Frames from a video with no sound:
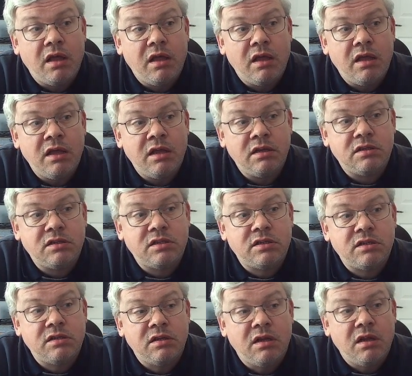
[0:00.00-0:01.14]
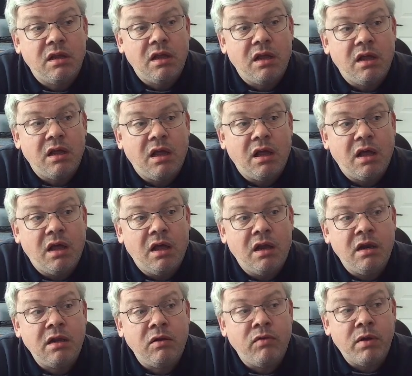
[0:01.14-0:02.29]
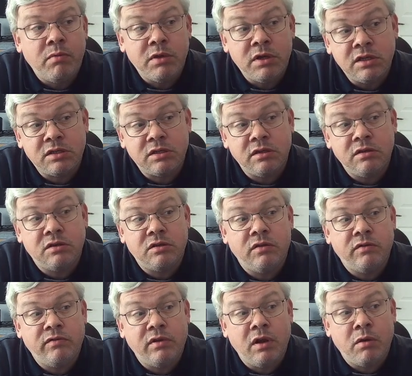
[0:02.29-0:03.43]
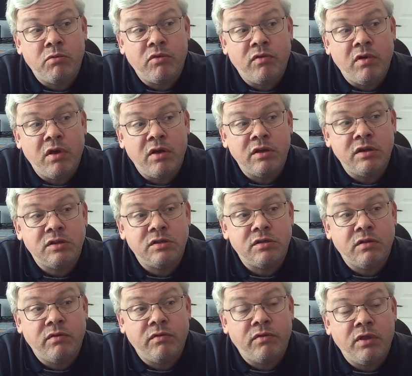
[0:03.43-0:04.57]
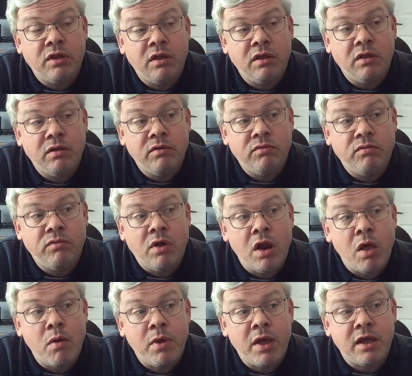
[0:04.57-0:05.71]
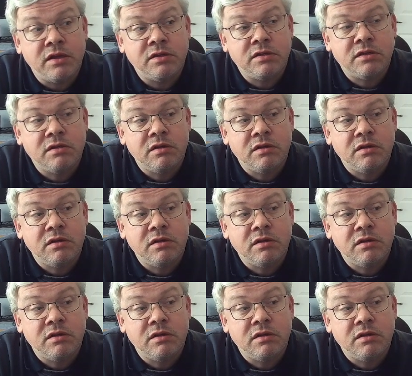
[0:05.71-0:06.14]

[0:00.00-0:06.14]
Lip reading: It's a little reminiscent of a number of lines of the Rilo-Pez.